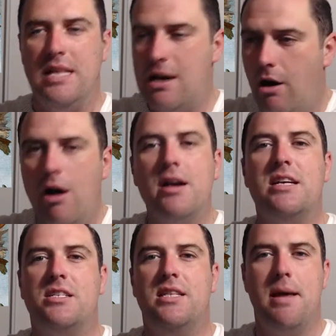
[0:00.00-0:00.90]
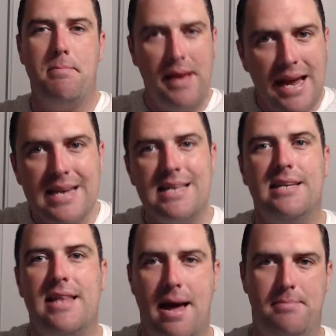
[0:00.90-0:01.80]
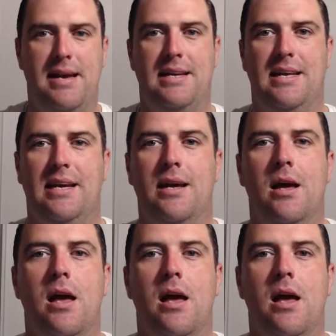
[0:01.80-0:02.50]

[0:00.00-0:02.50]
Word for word: the artist that painted that painting.